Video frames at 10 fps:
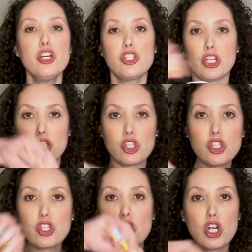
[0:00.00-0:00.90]
to
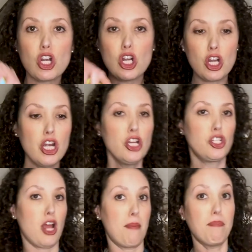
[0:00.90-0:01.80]
stir,
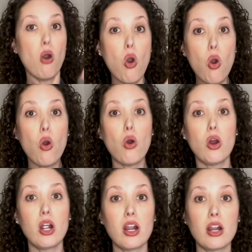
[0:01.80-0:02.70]
to
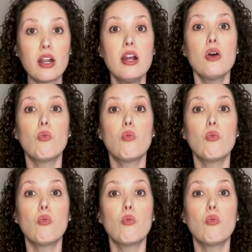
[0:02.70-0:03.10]
pour.